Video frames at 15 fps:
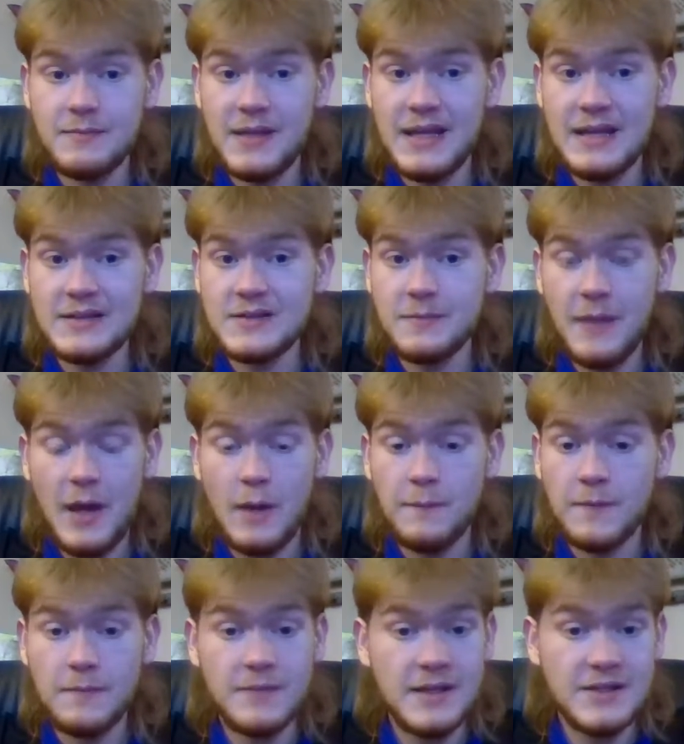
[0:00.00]
be getting some
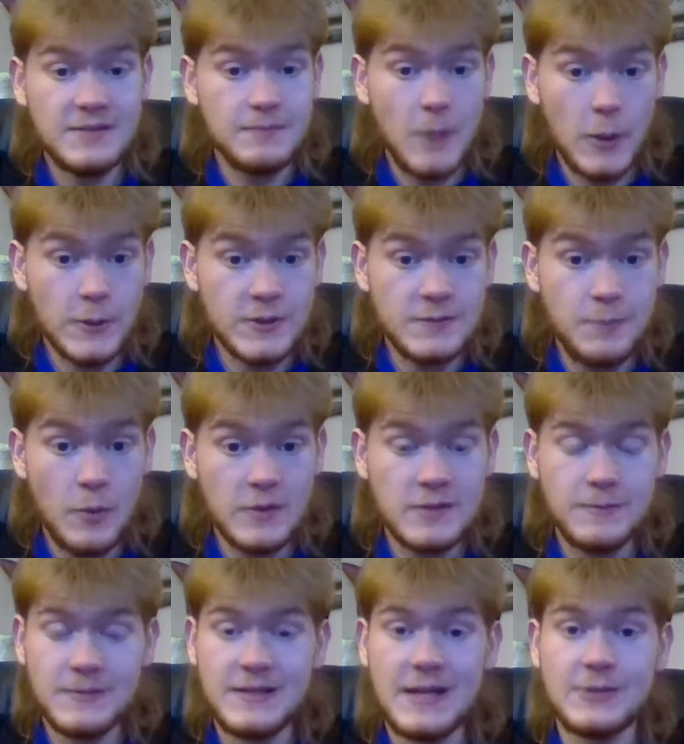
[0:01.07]
help from Nice
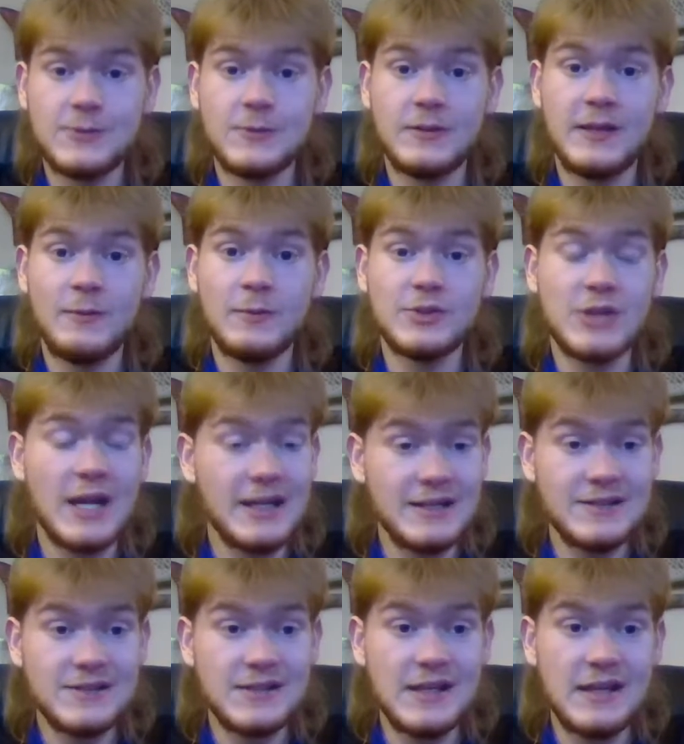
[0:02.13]
Motorsports potentially, which I
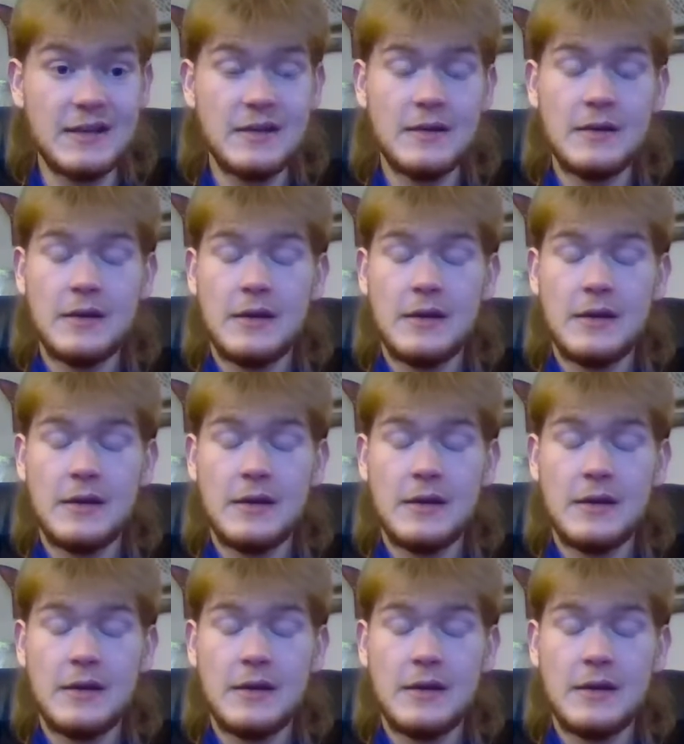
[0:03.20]
could see